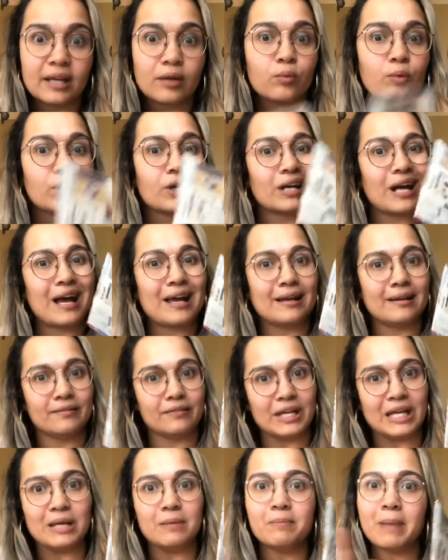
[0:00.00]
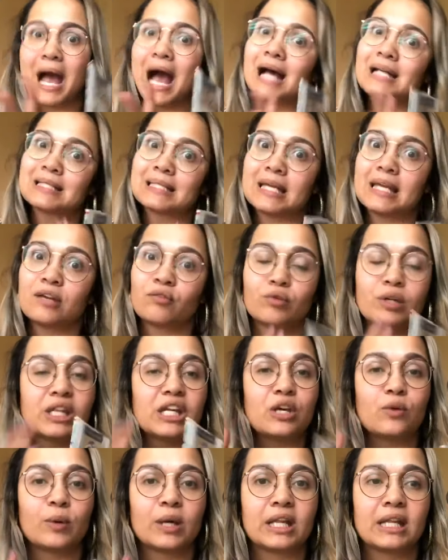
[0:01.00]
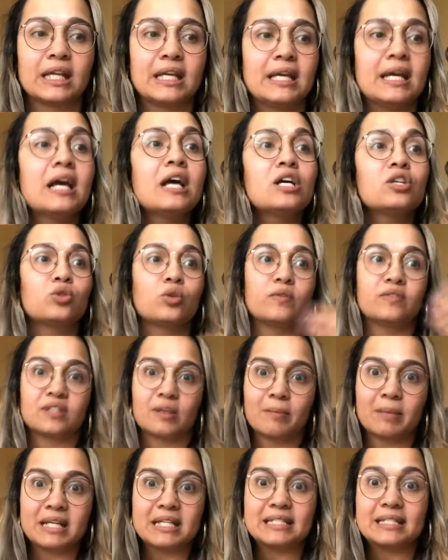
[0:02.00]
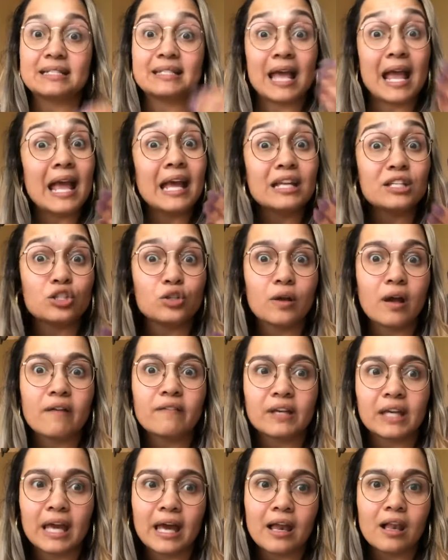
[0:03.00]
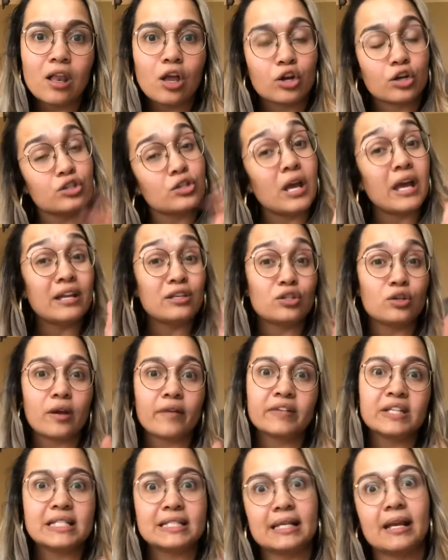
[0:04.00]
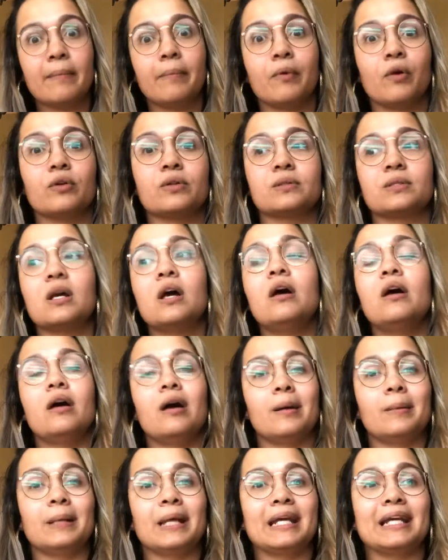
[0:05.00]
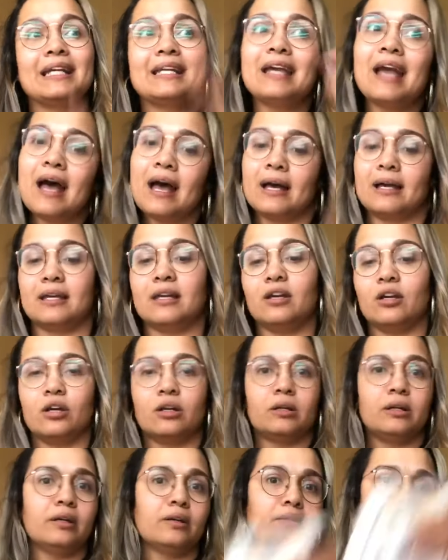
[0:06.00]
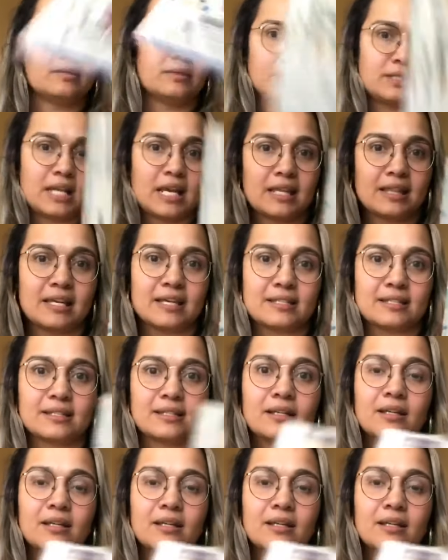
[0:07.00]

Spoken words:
We're kind of in passing really quickly. So if somebody says, hey, do you have a catalog? Or hey, do you have any samples? I'm like, yeah, here, take this.